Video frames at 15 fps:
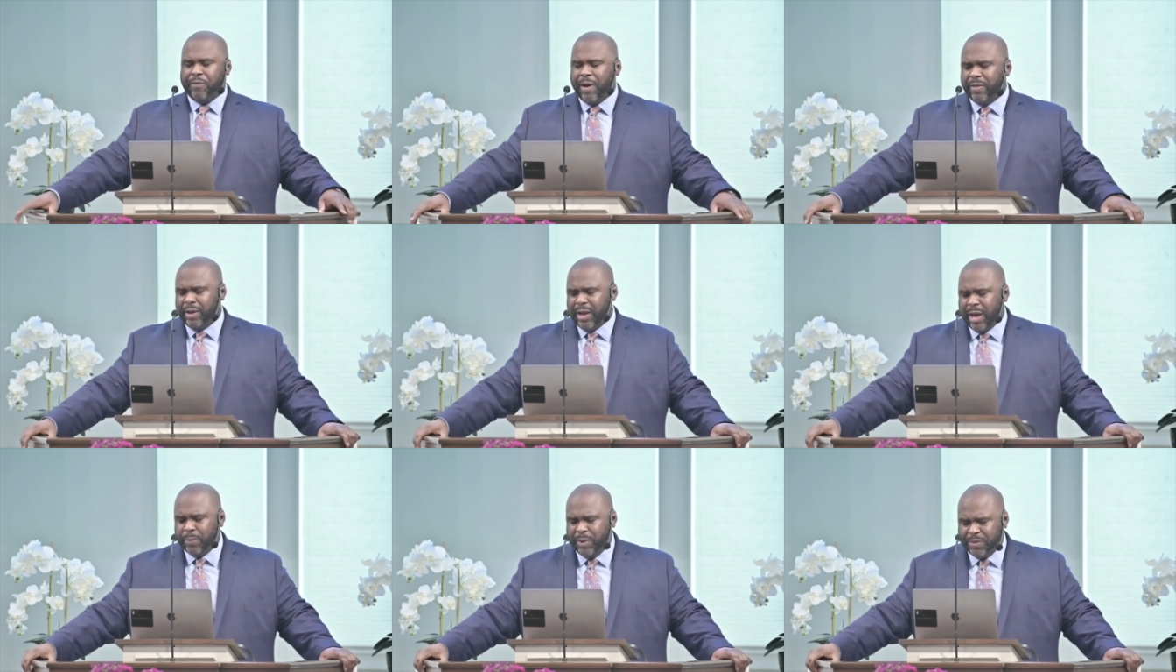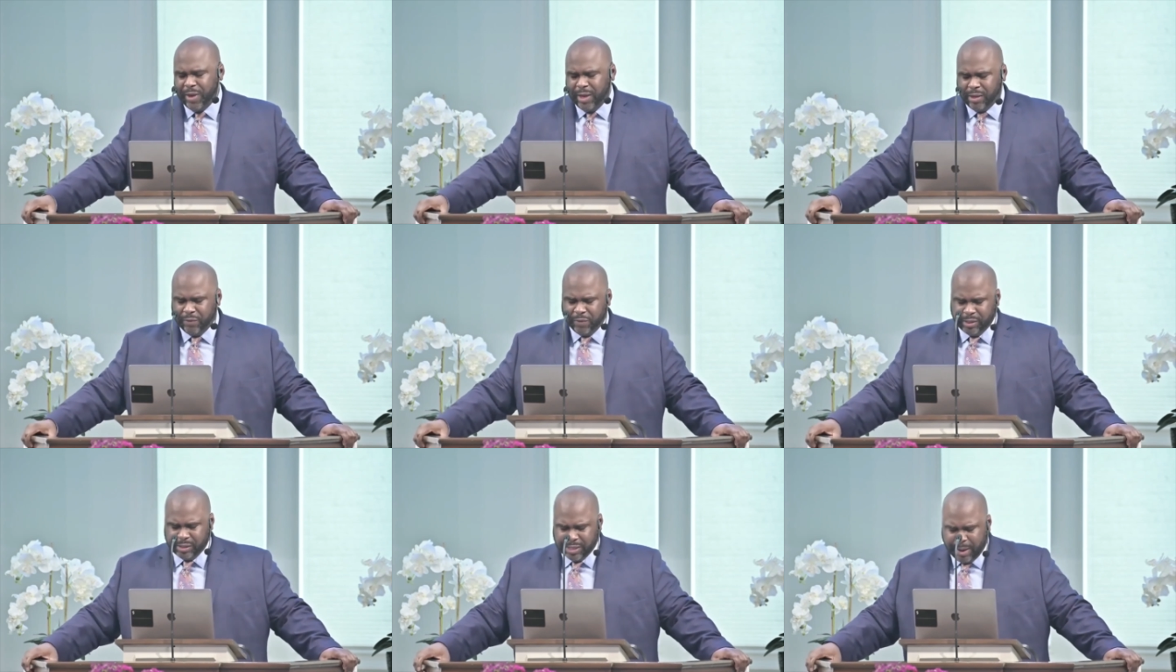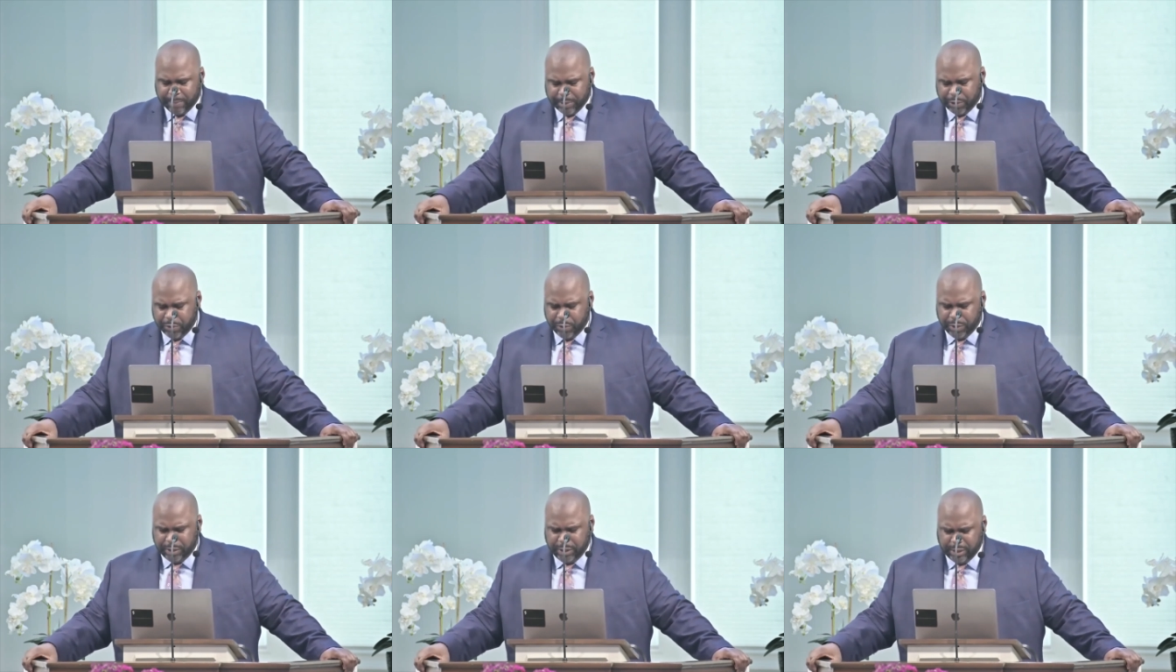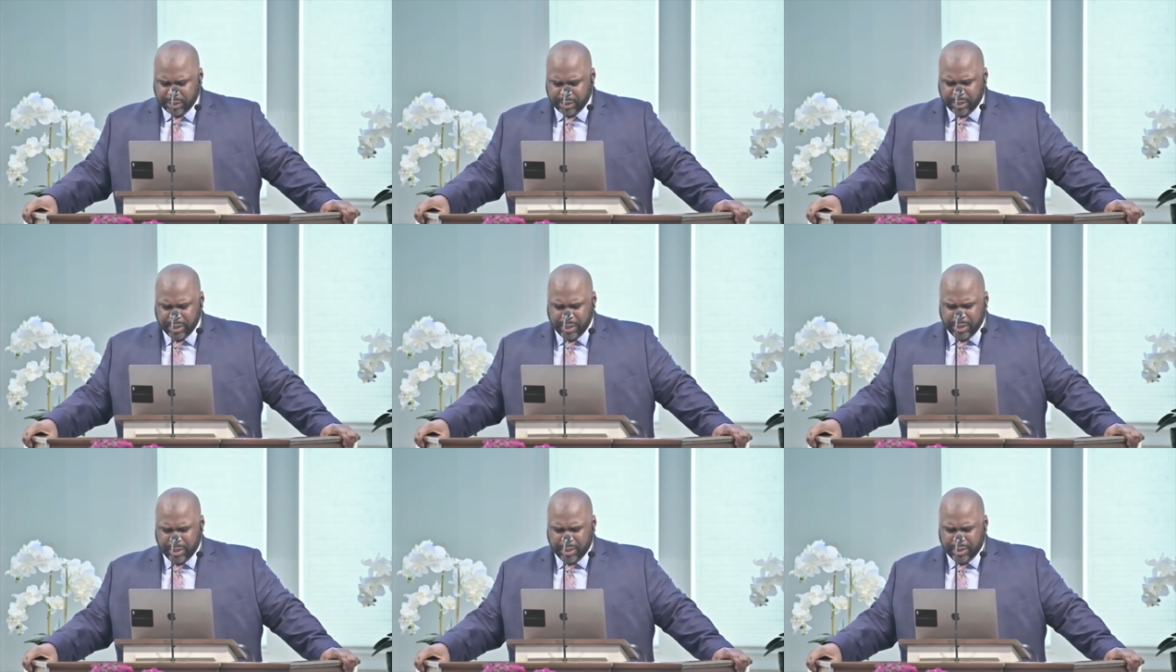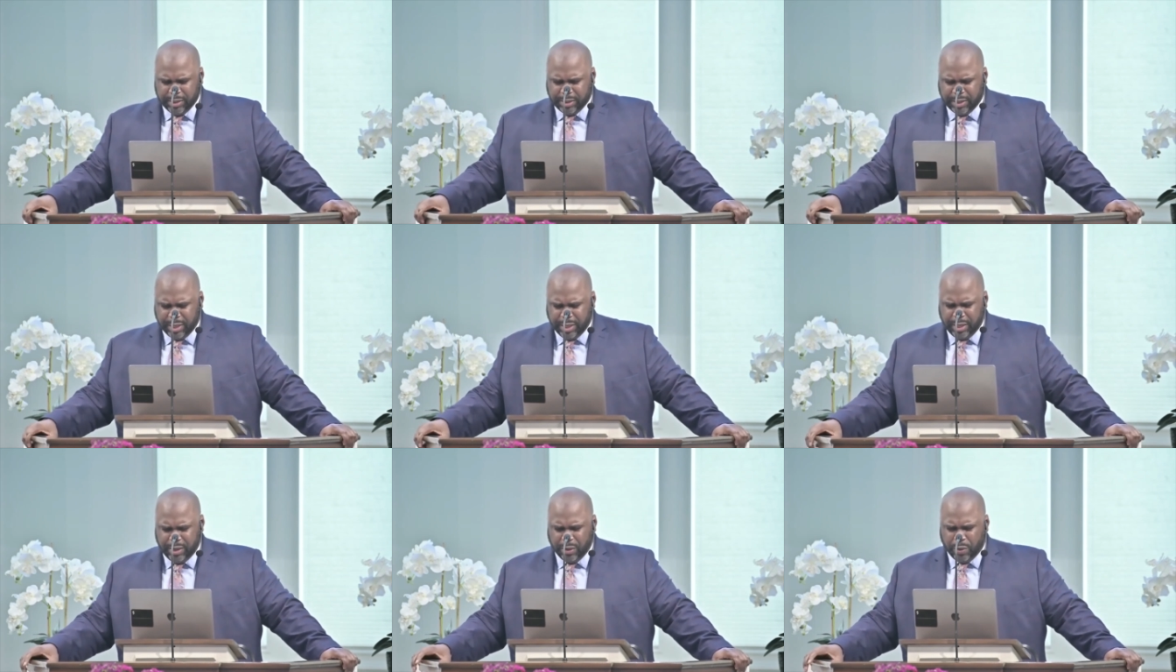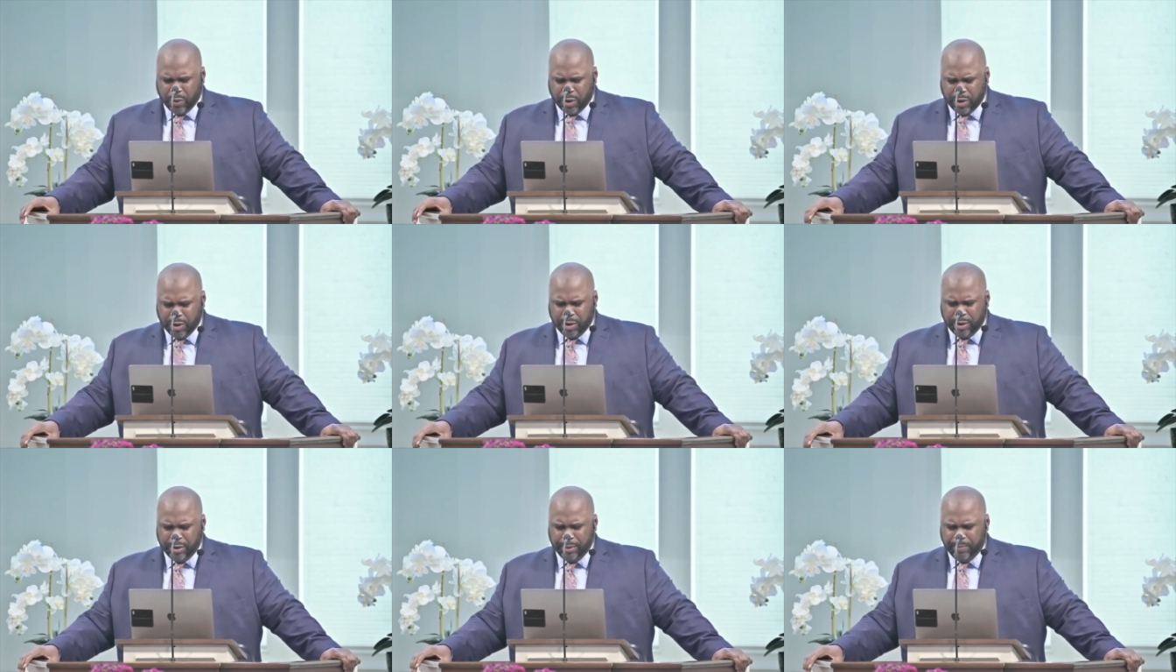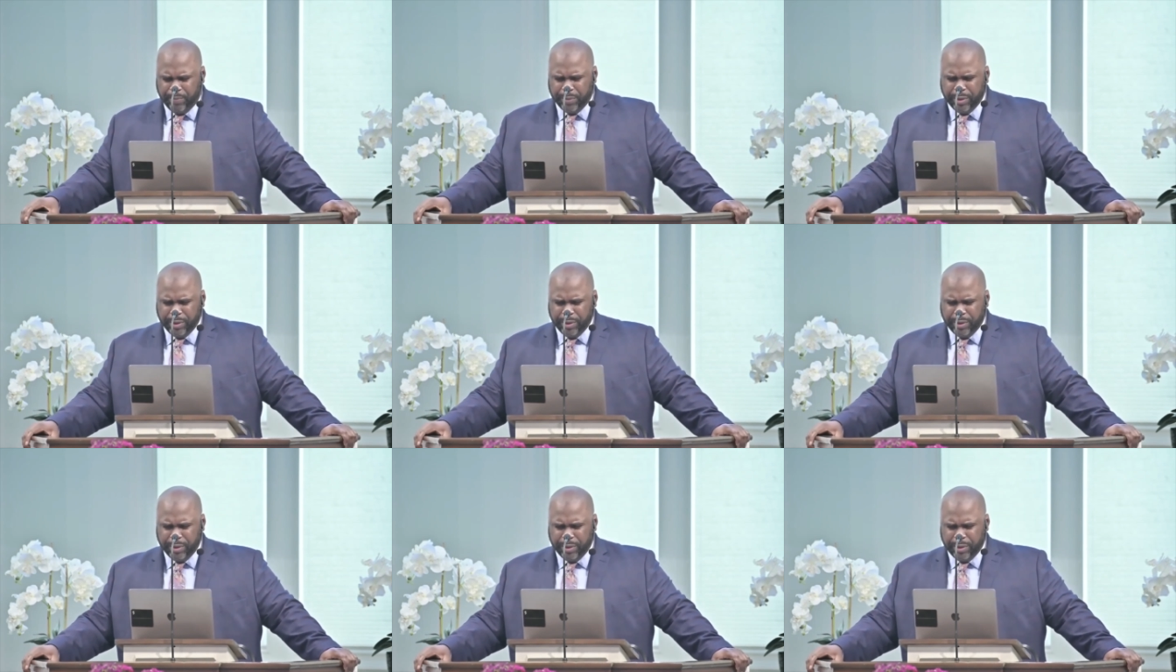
Father God, we thank you for this opportunity to study your word,